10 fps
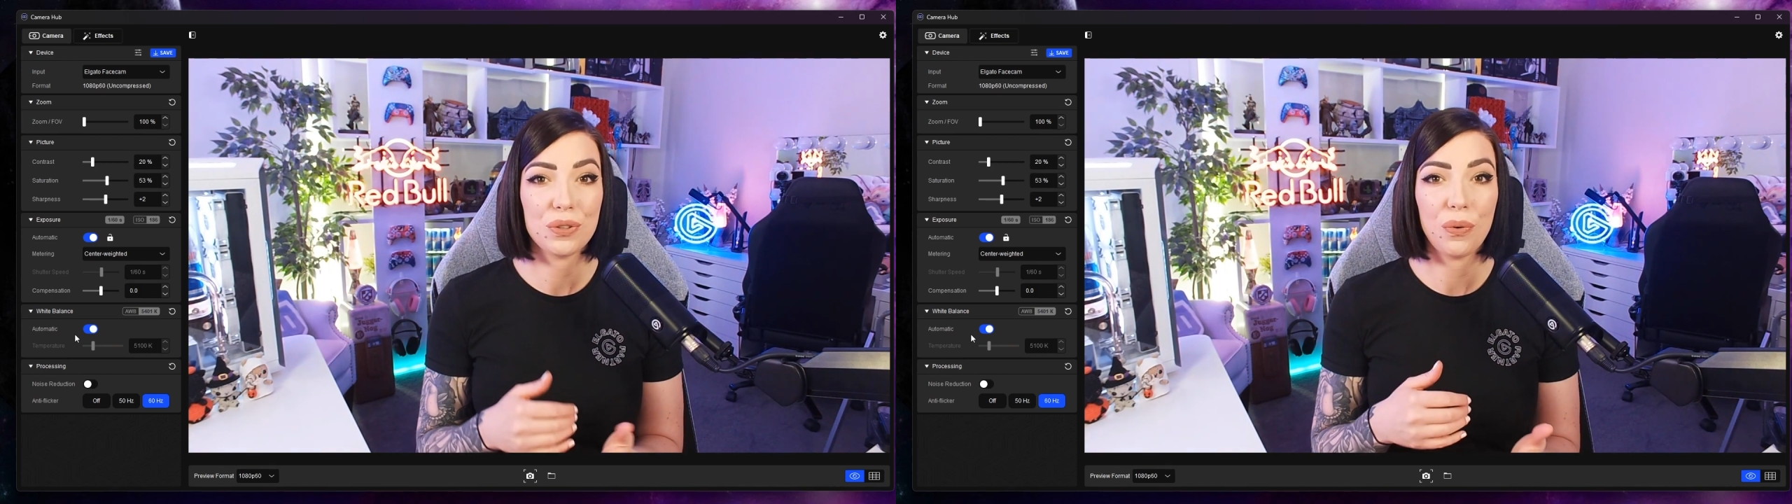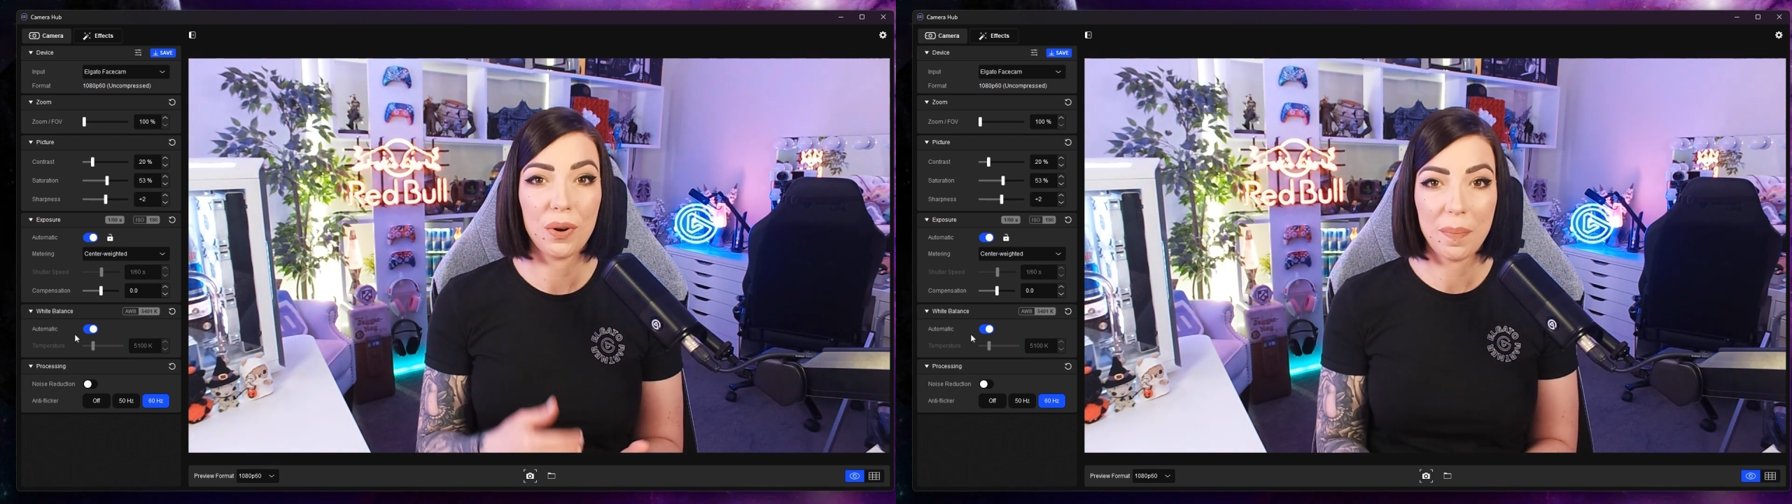
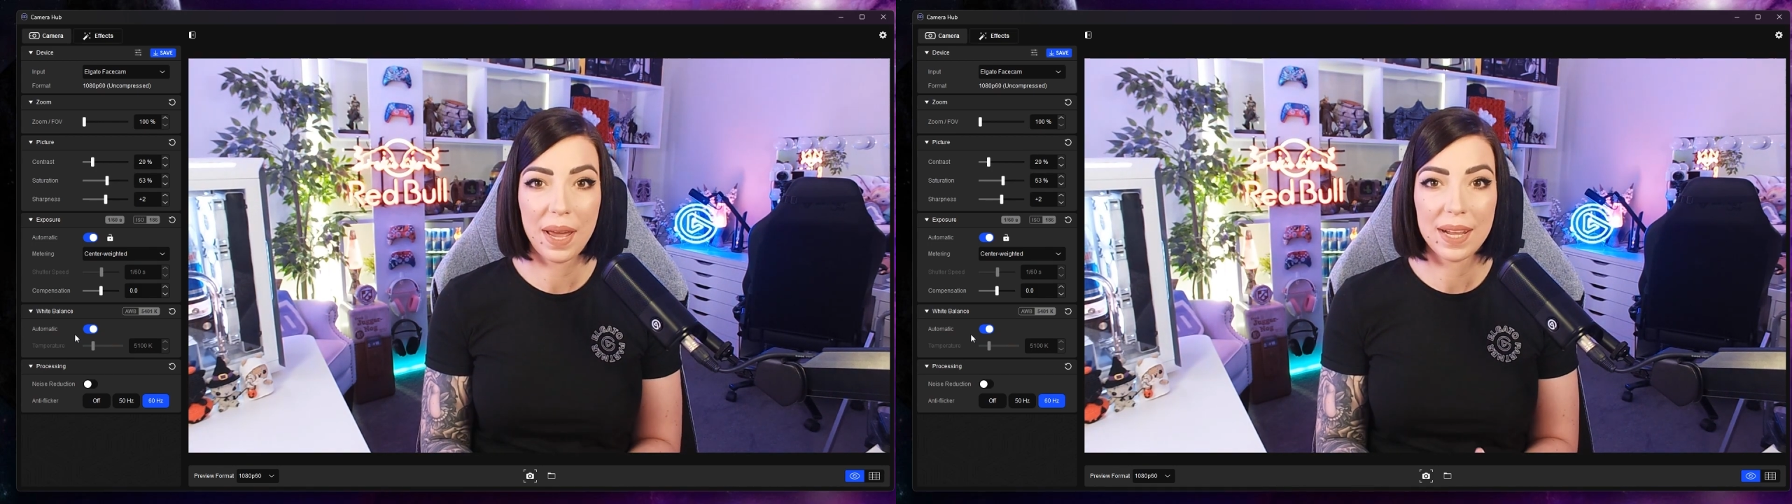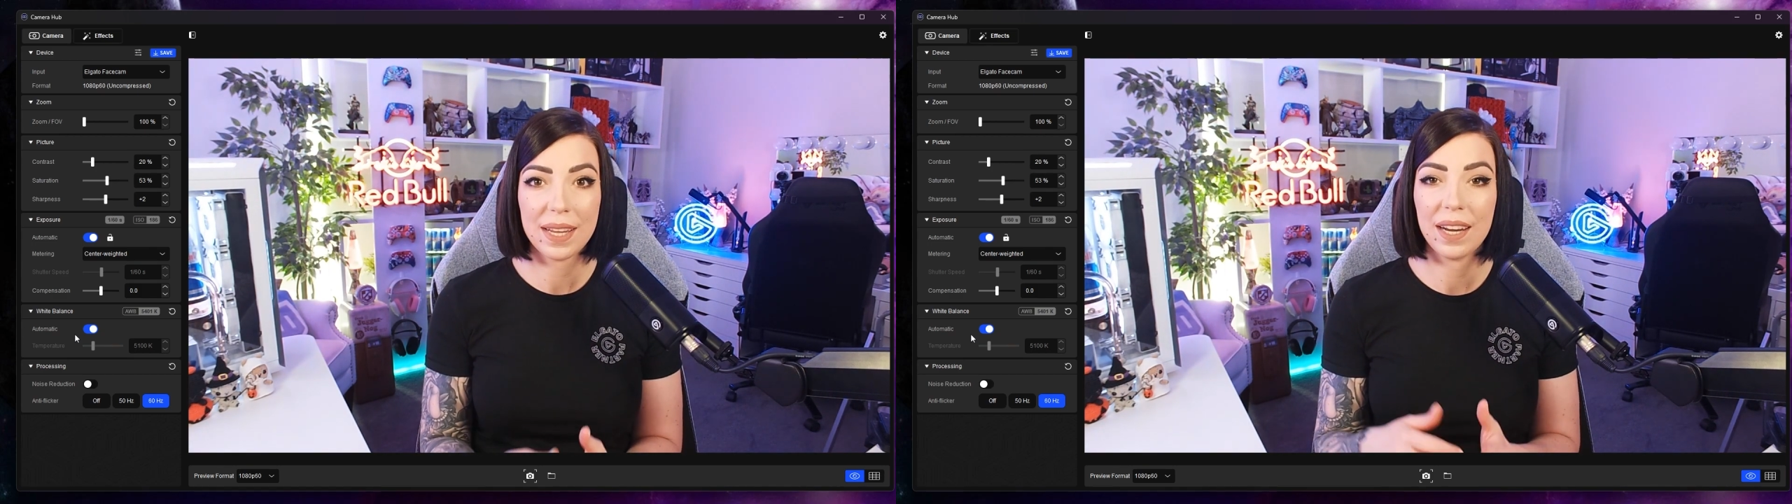to
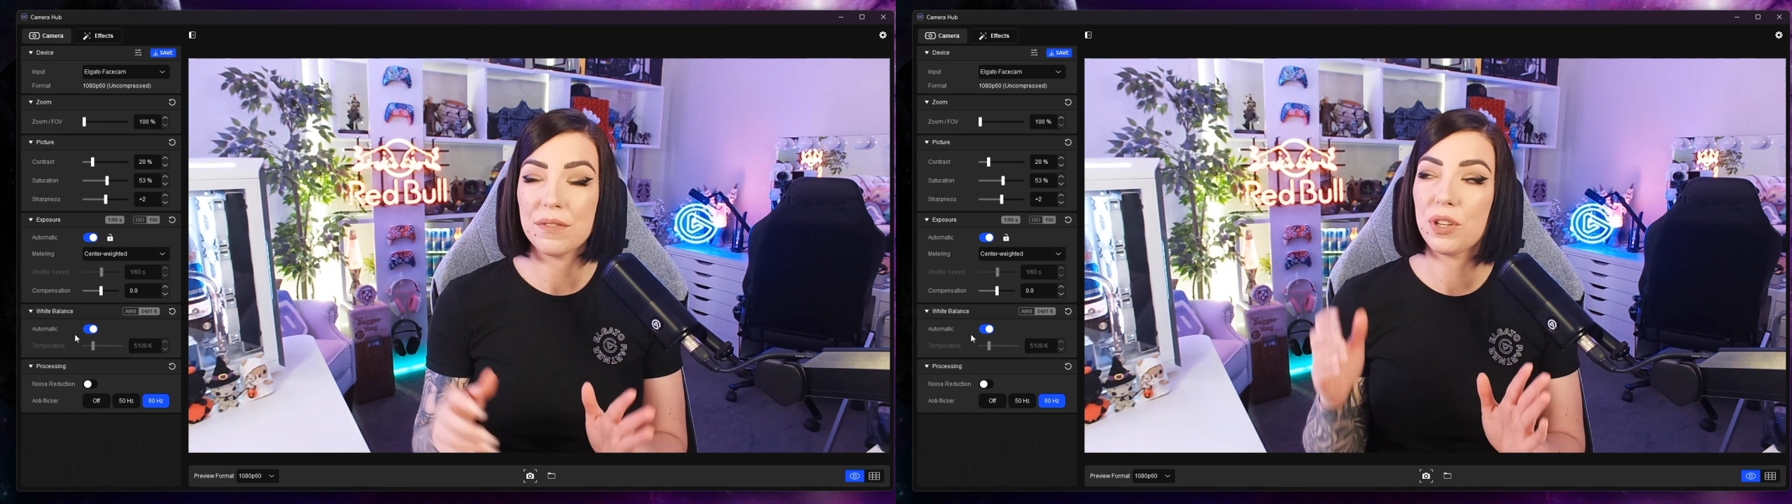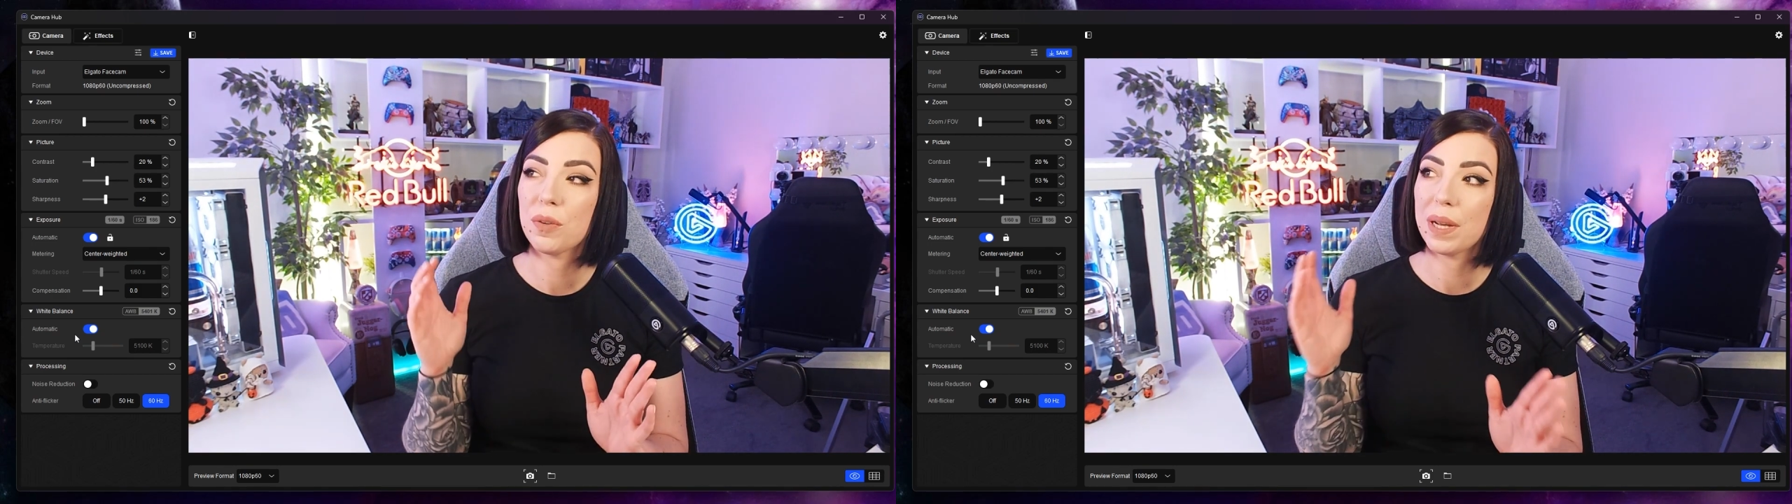automatic and I've
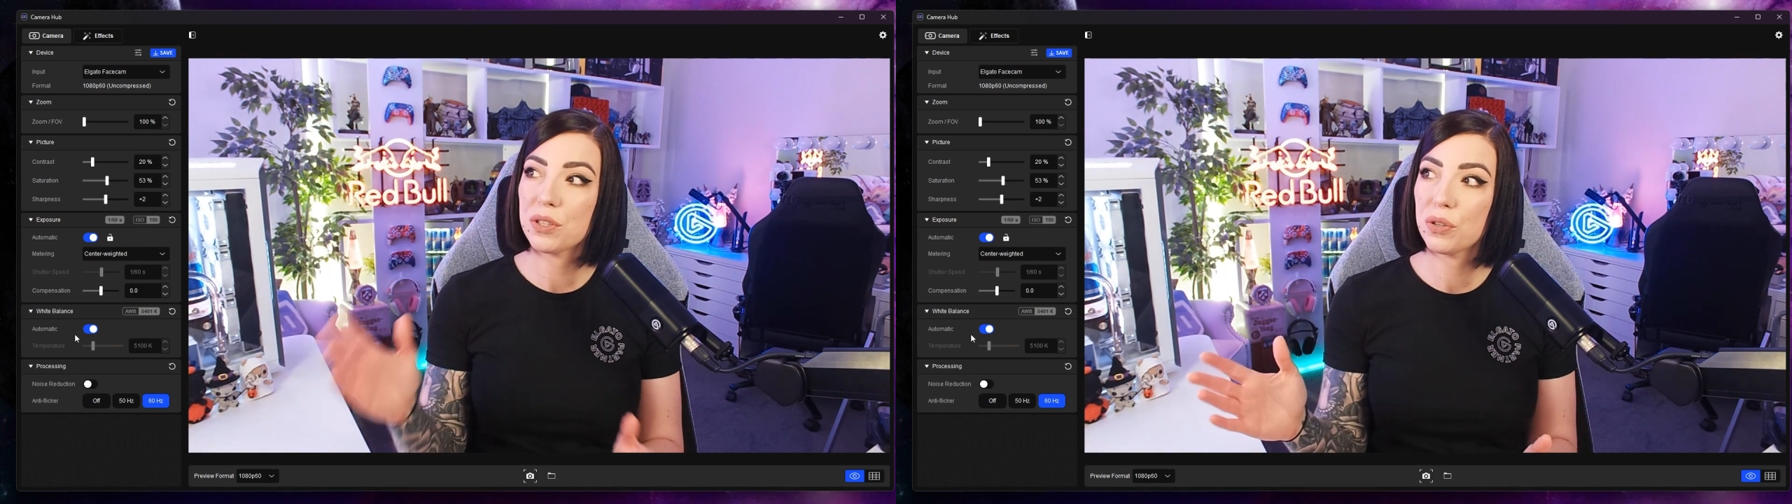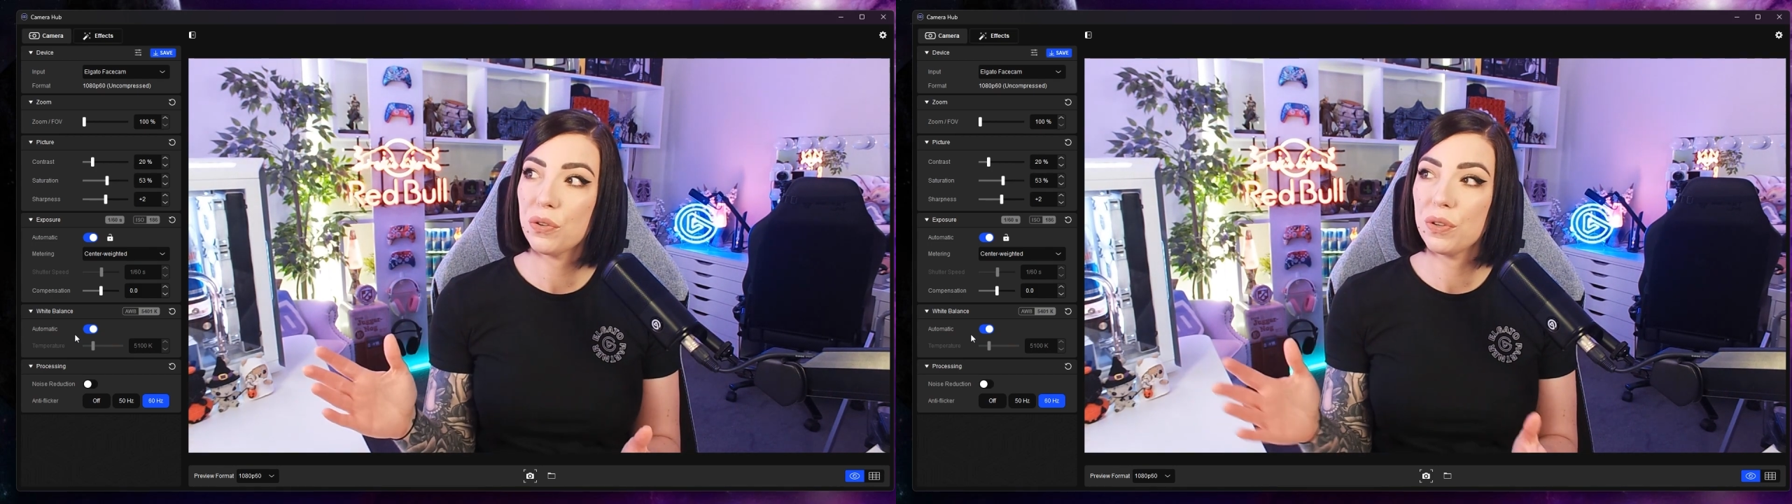turned my
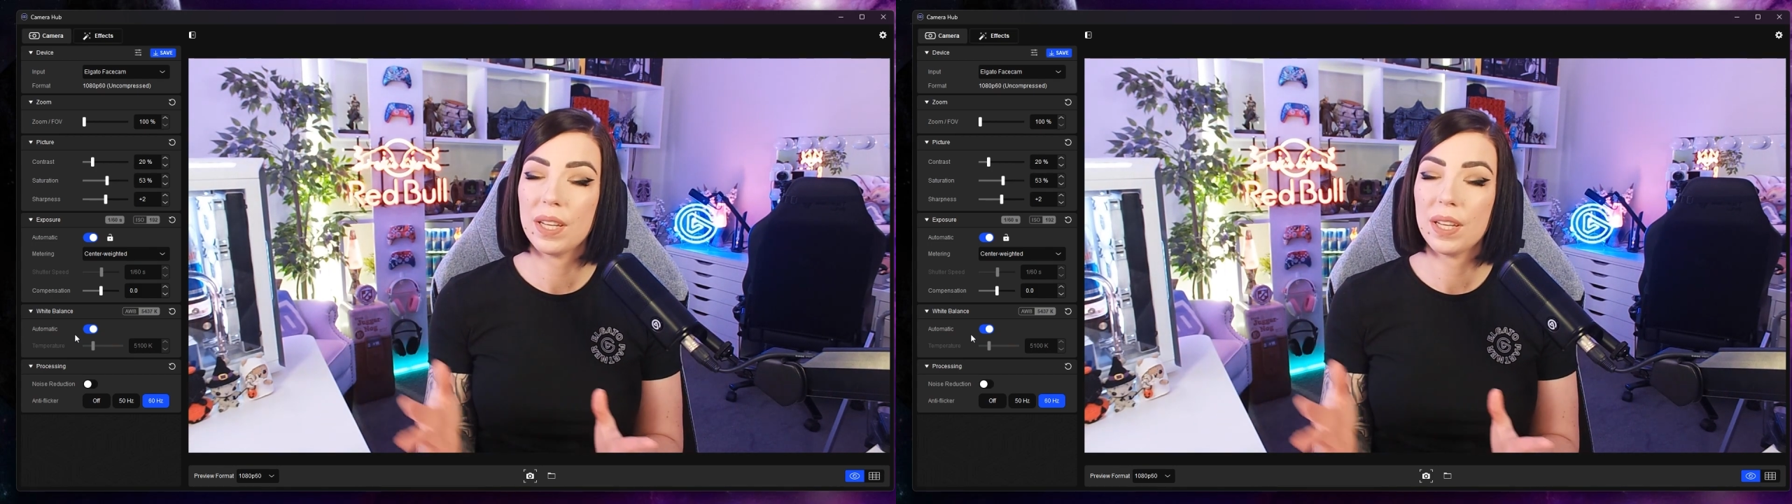two